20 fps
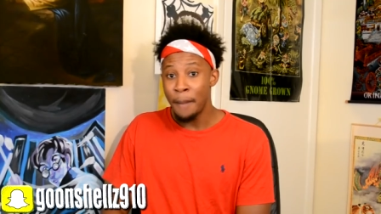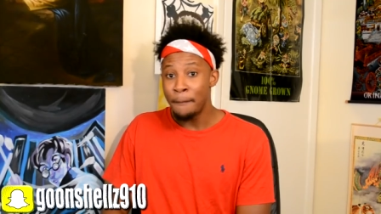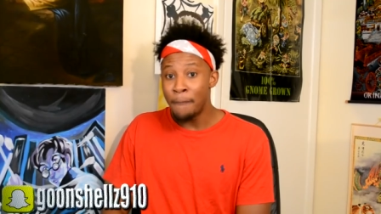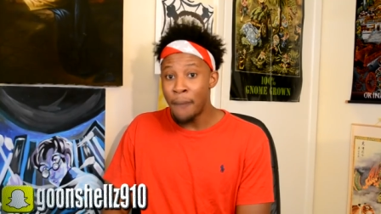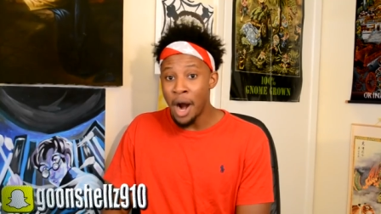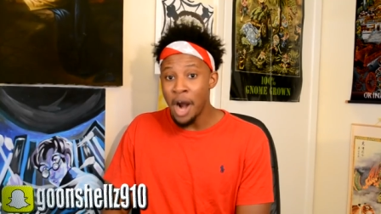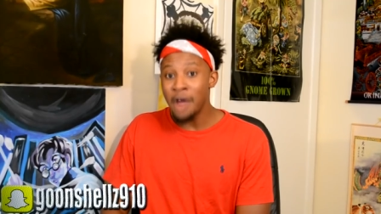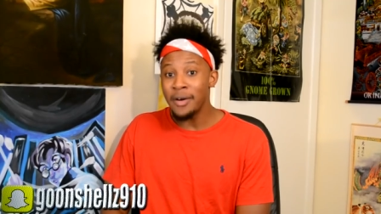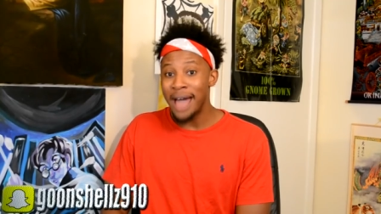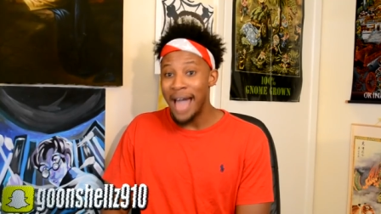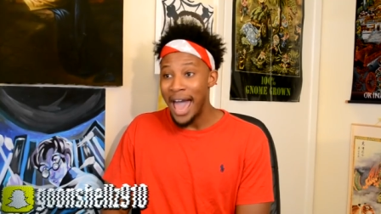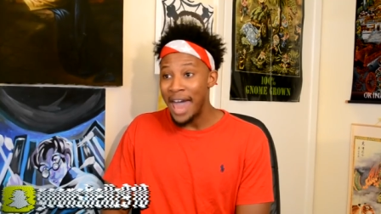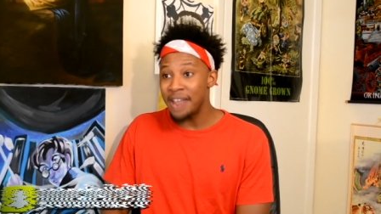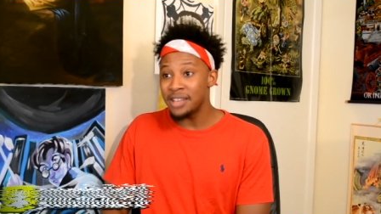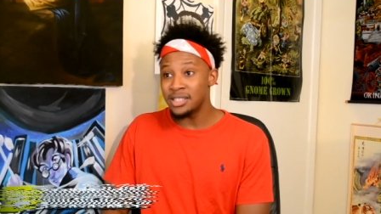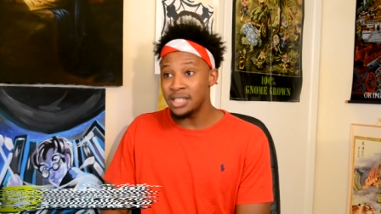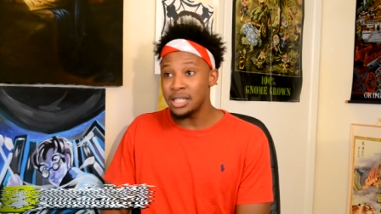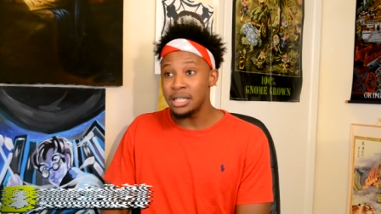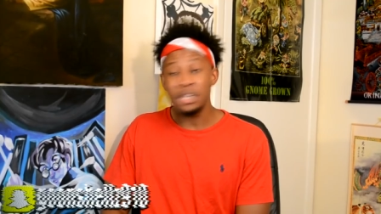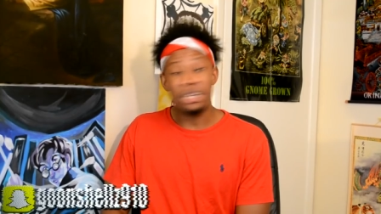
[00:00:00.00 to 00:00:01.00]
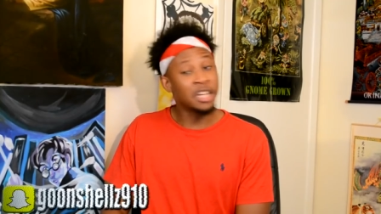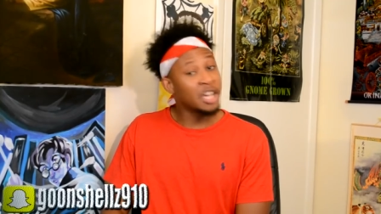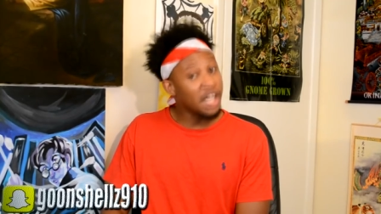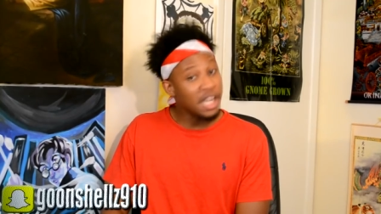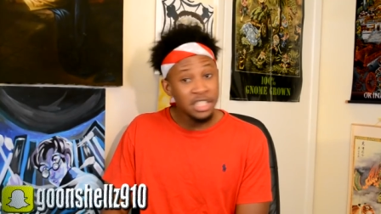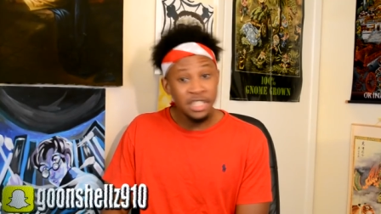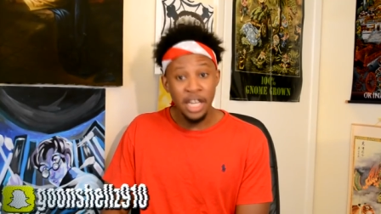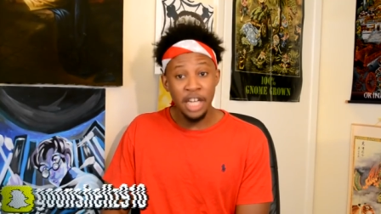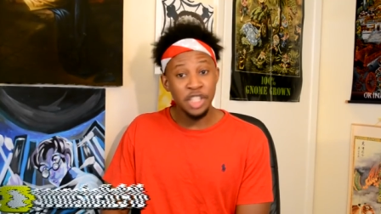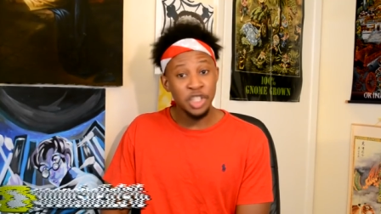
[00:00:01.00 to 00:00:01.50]
Mario Addison
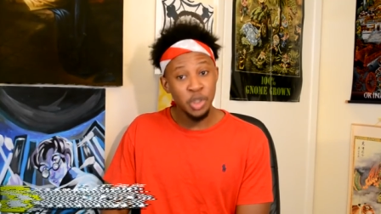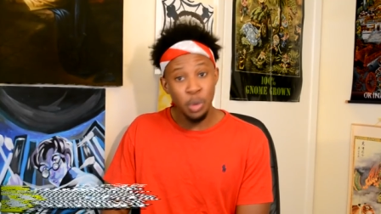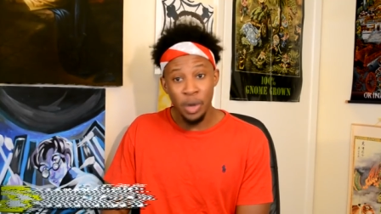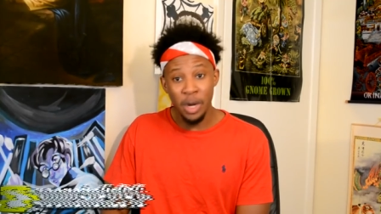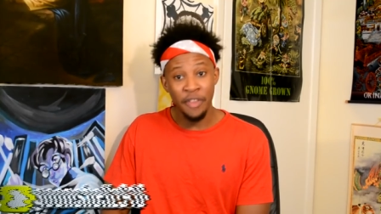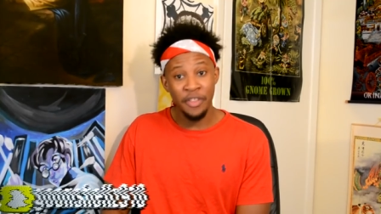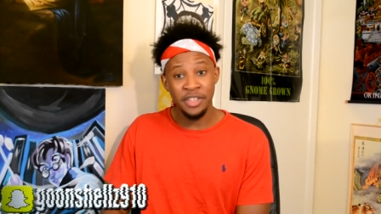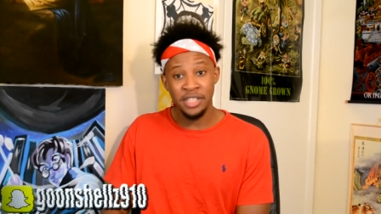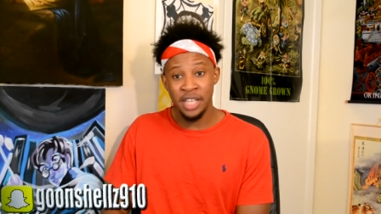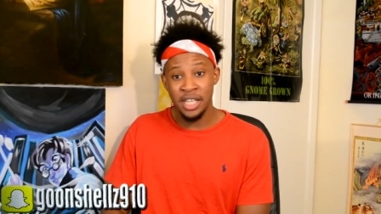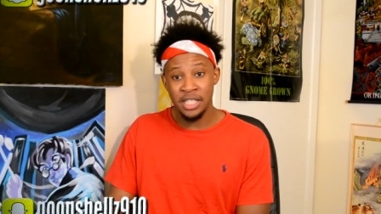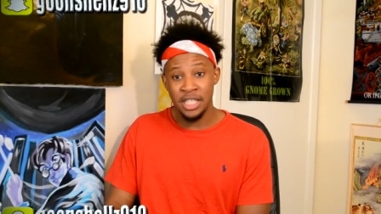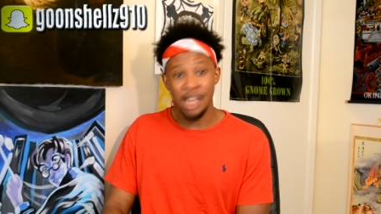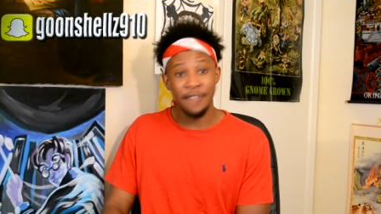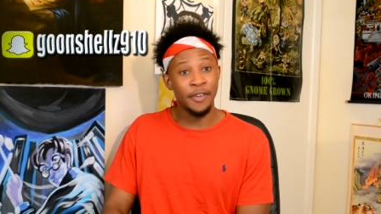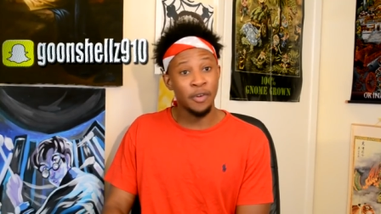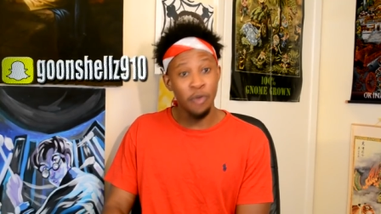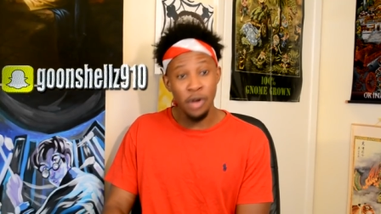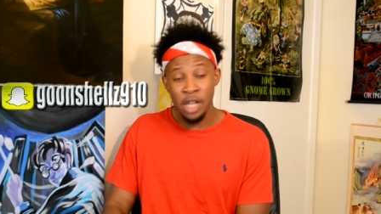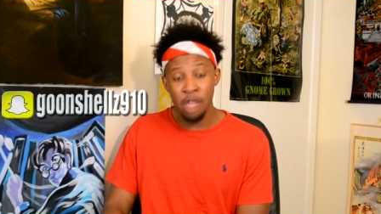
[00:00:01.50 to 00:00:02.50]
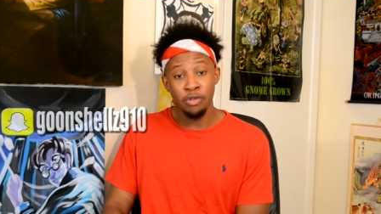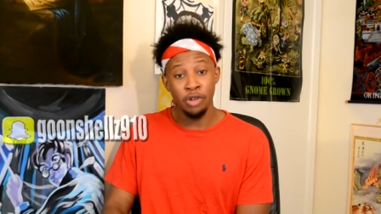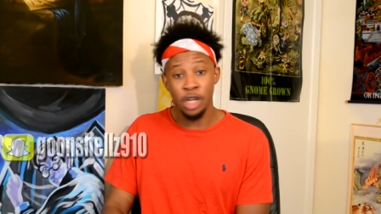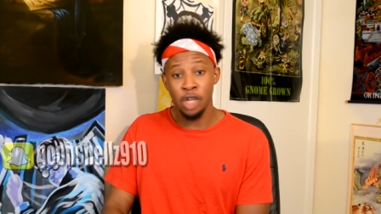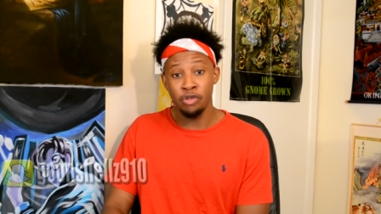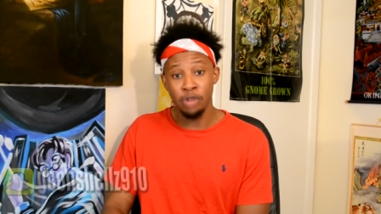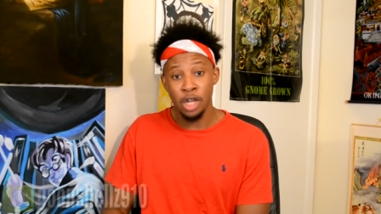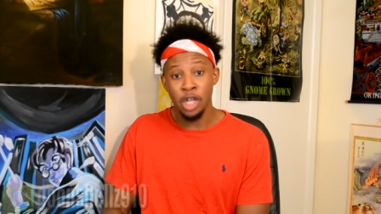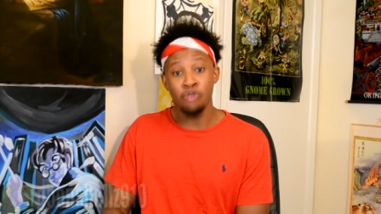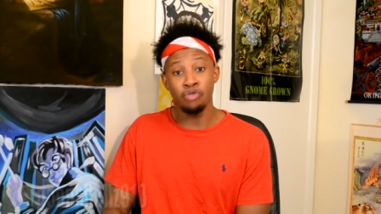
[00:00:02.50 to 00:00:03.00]
could touch 20 this season if he really,
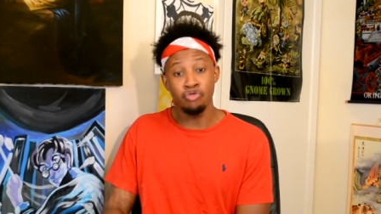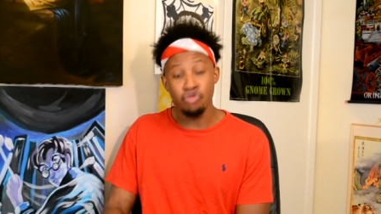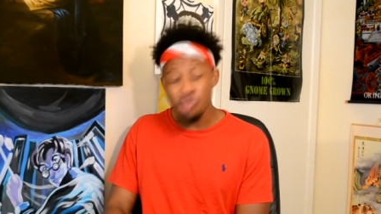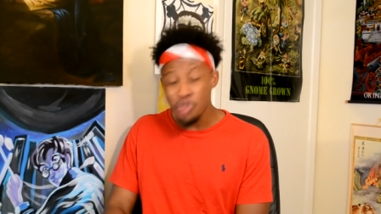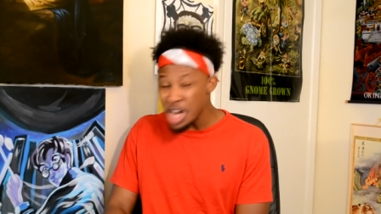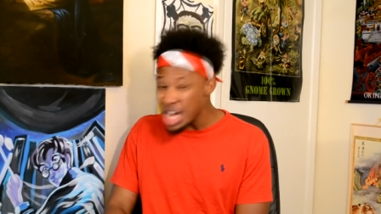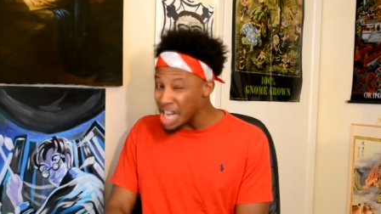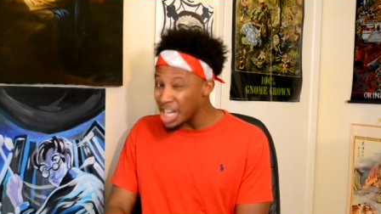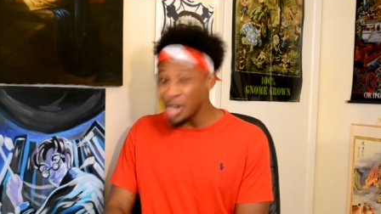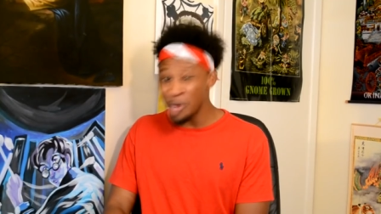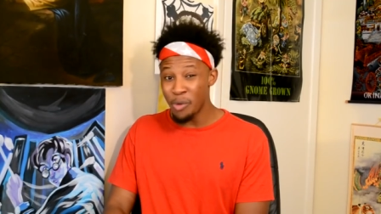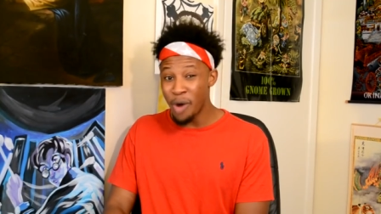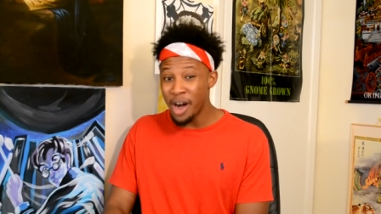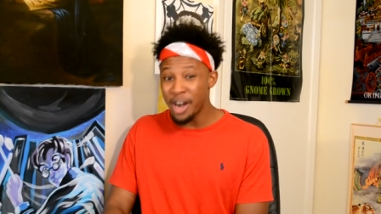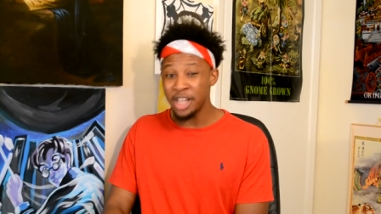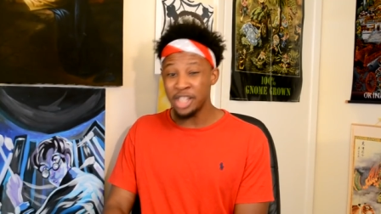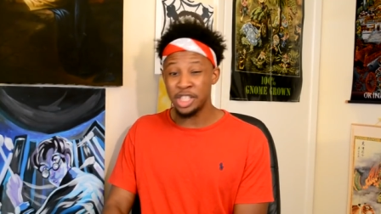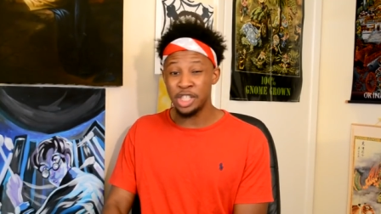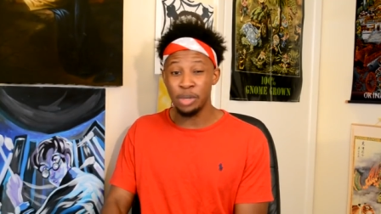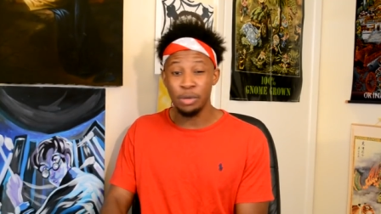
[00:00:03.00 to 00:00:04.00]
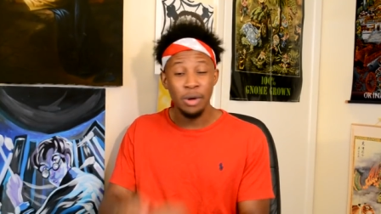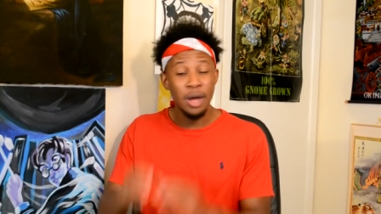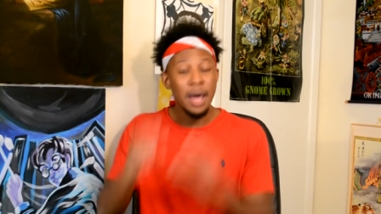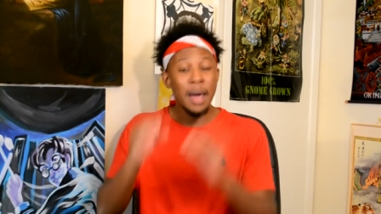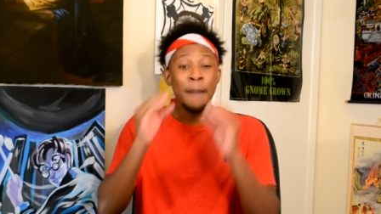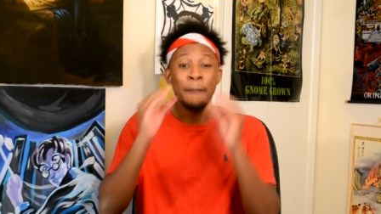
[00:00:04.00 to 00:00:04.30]
really, really, really wanted to.